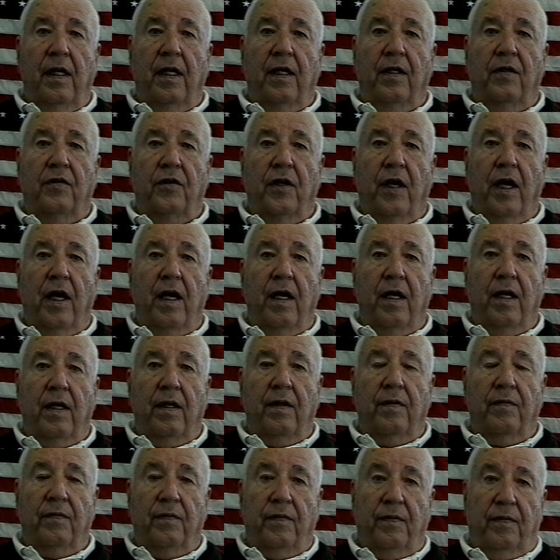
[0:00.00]
anxiety
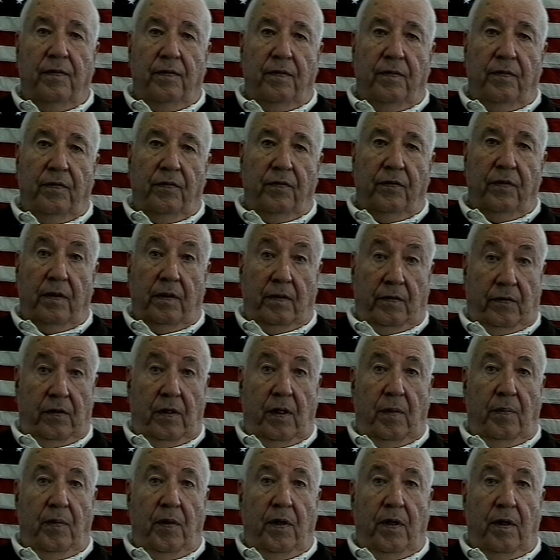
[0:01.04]
of
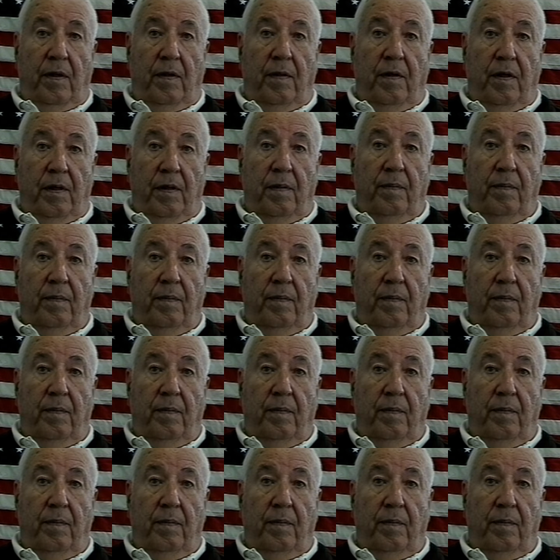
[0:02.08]
slipping or